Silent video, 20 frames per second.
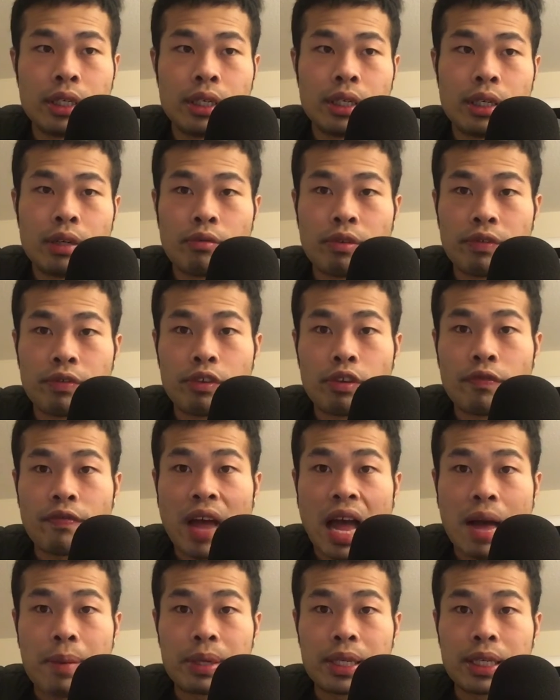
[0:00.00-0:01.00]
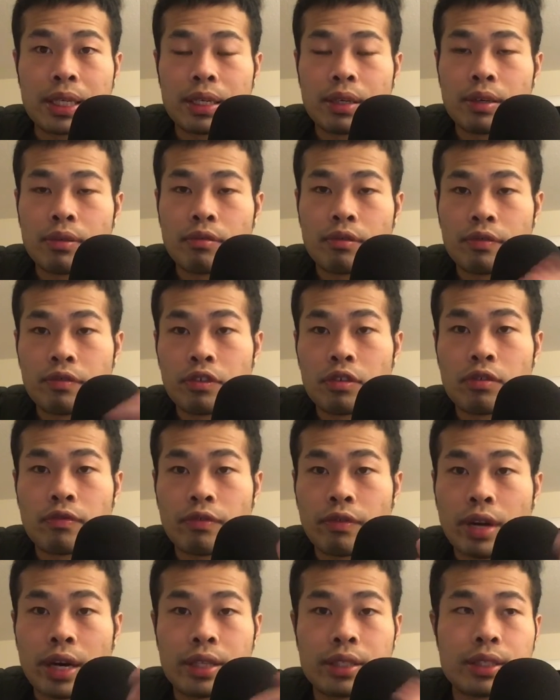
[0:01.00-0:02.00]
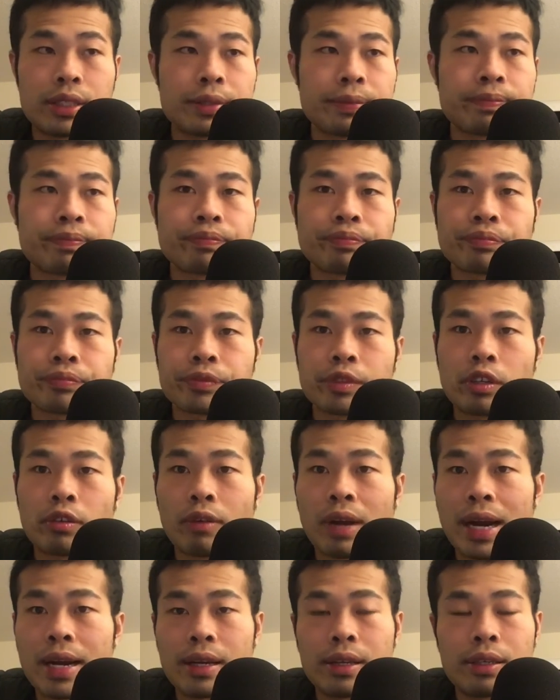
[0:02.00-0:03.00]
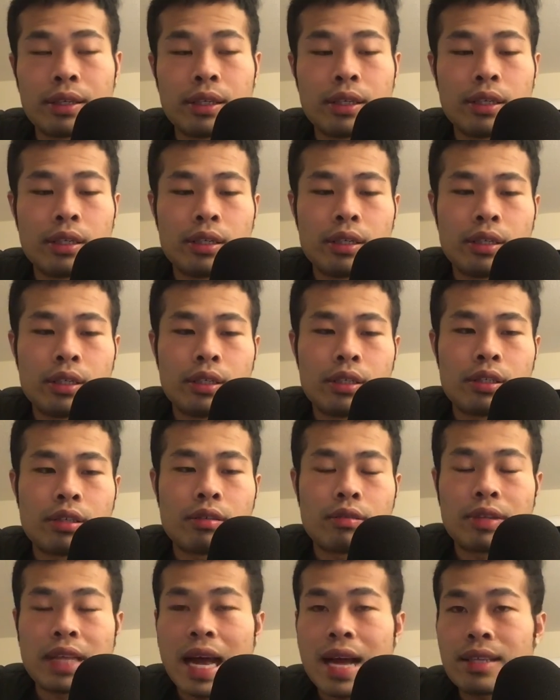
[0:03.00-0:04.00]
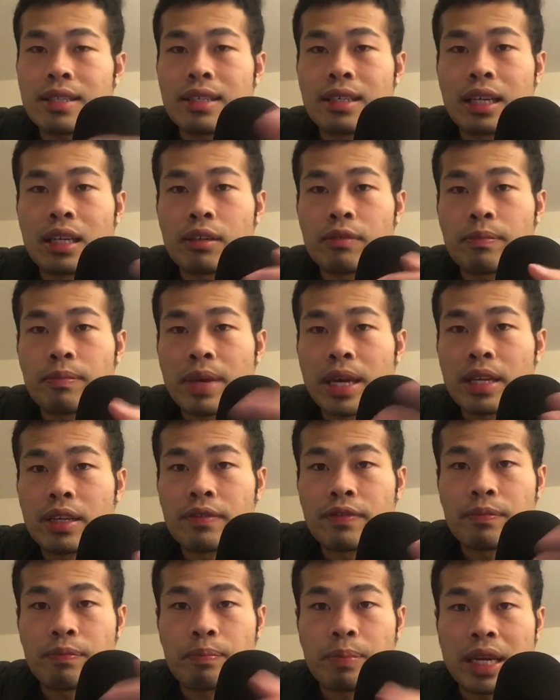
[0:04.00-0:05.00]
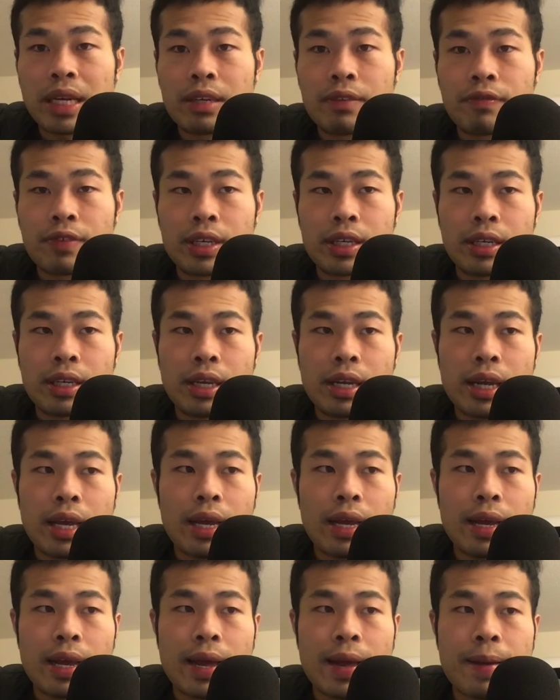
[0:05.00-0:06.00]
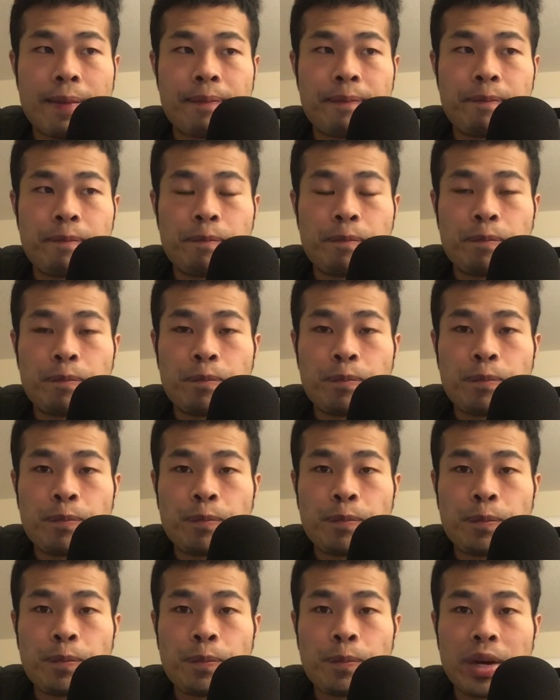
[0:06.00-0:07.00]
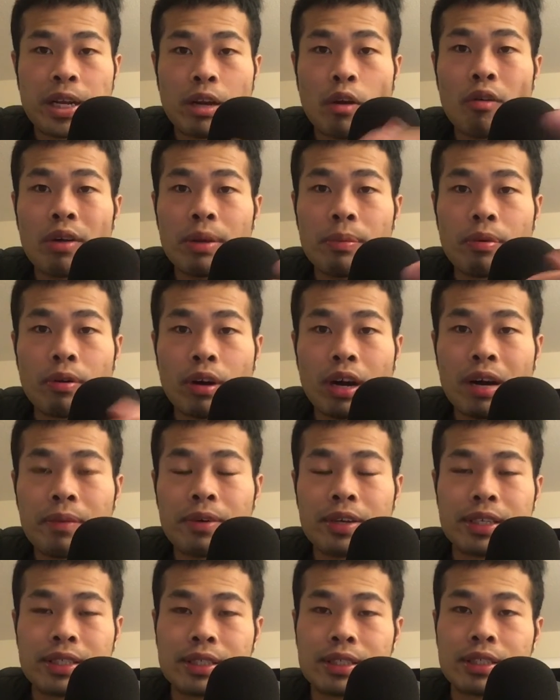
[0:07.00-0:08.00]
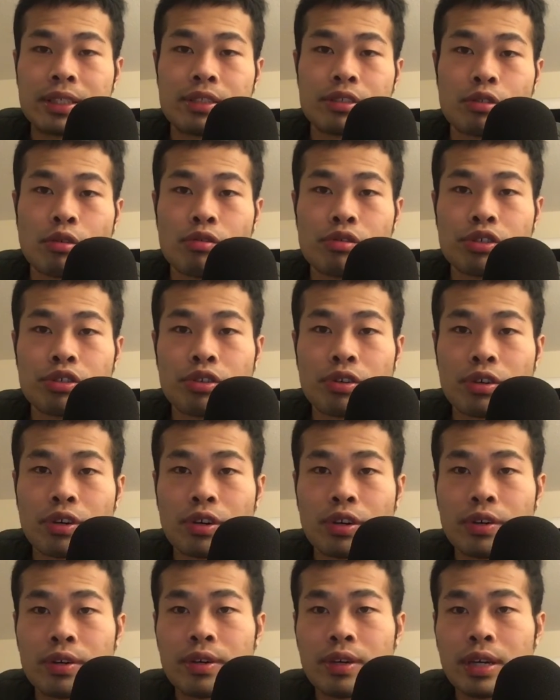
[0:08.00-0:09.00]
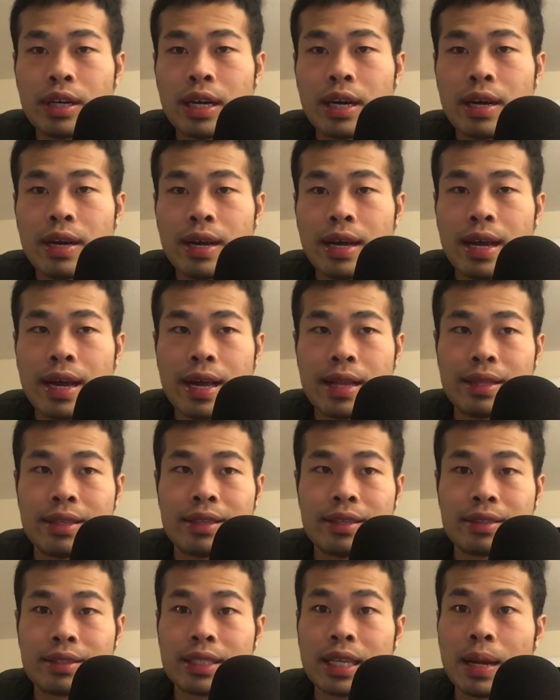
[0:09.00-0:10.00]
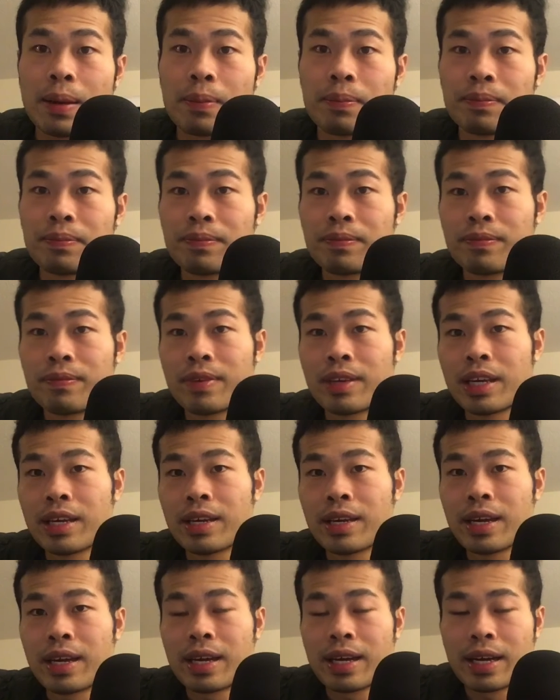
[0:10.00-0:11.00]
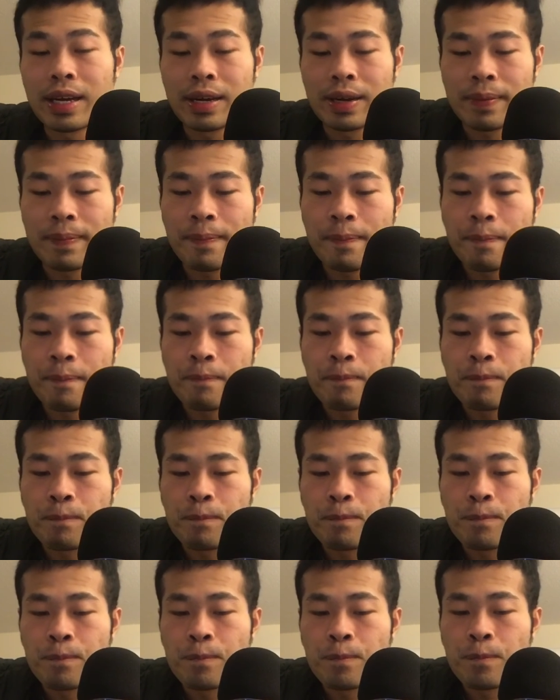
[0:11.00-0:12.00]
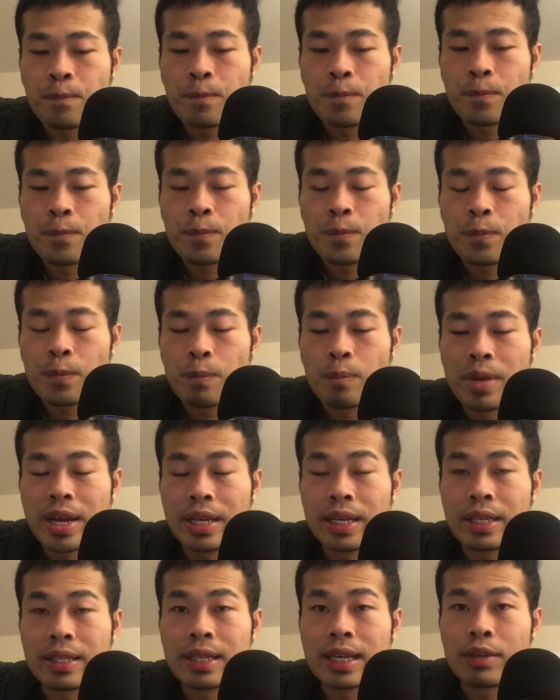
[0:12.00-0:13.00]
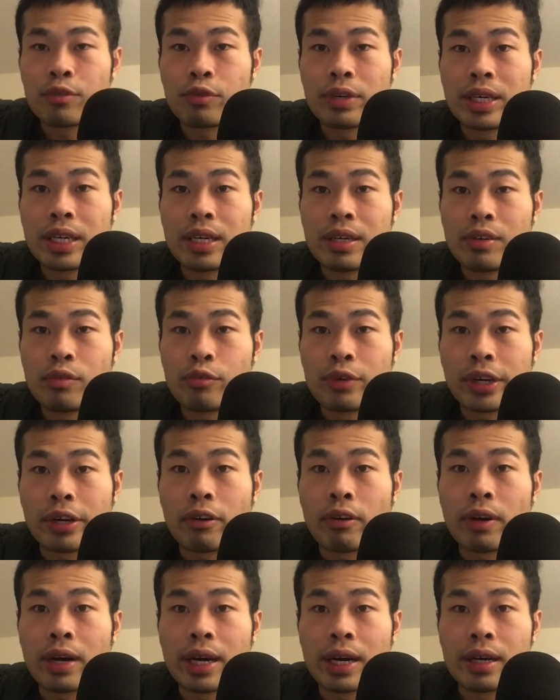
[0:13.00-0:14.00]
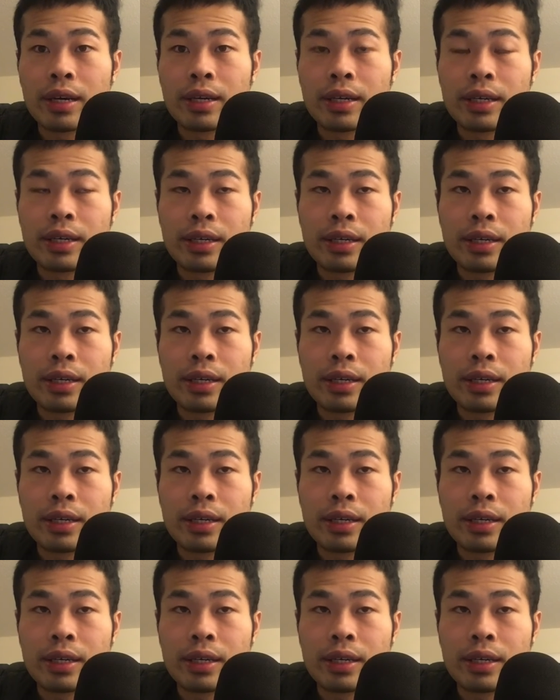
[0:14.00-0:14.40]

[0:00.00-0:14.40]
with your family, with your friends, right? So that's a lot of benefit. And but the only problem is social, and some uh, meeting they really require